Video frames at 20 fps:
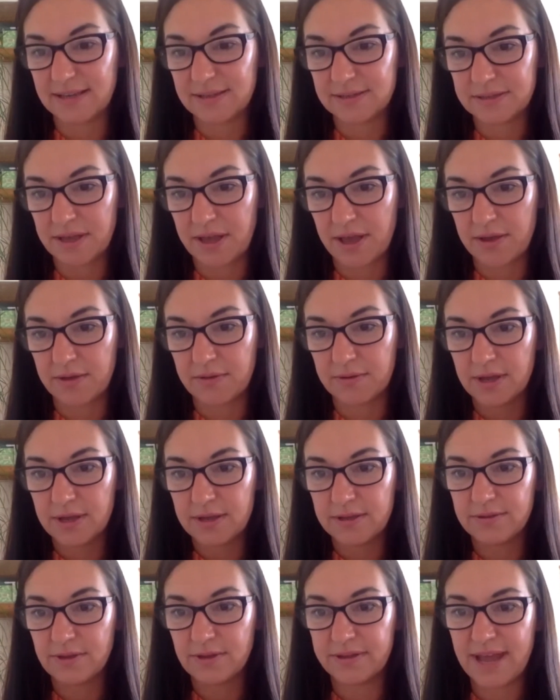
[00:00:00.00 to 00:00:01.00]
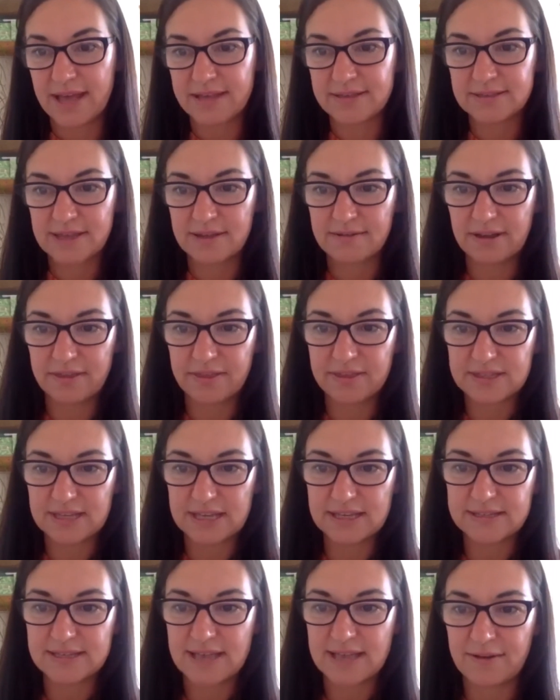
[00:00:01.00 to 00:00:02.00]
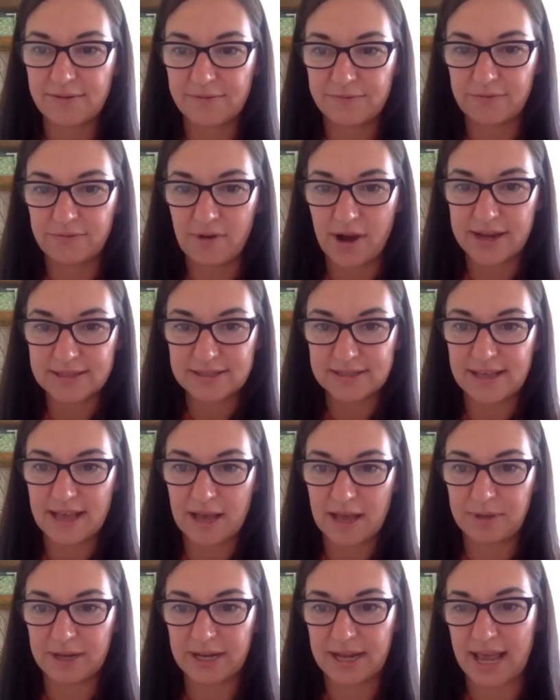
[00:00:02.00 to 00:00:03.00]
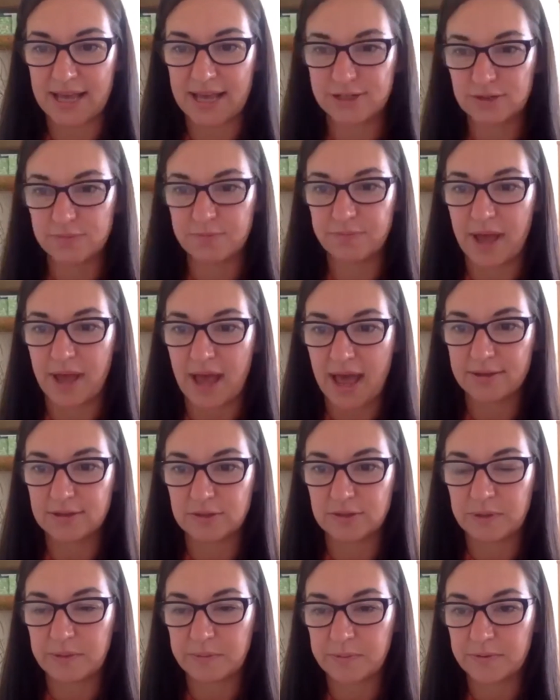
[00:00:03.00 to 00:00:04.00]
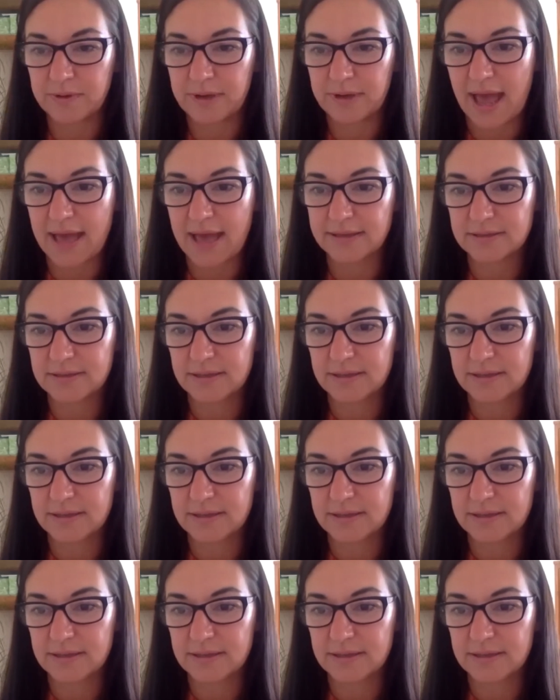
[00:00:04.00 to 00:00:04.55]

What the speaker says: So not necessarily the detail of writing the application, but how do people get